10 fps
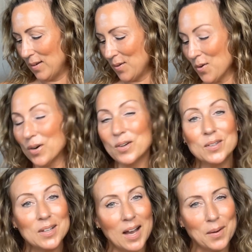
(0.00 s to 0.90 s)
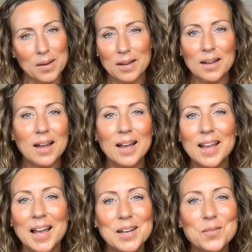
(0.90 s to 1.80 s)
Oracle Guide. I
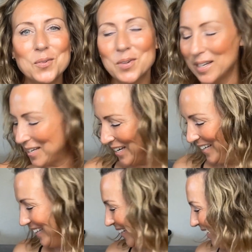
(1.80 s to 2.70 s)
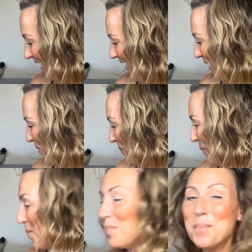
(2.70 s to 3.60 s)
can't even read.
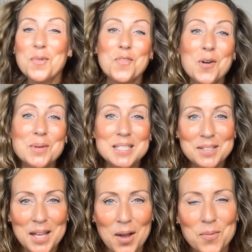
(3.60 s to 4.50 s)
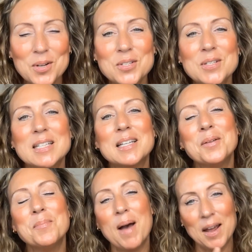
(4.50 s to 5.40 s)
But before we do that, we're doing a
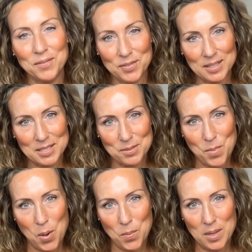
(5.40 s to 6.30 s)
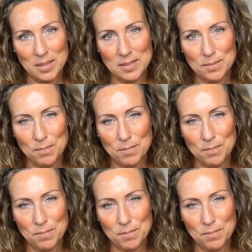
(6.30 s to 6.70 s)
little mindfulness moment.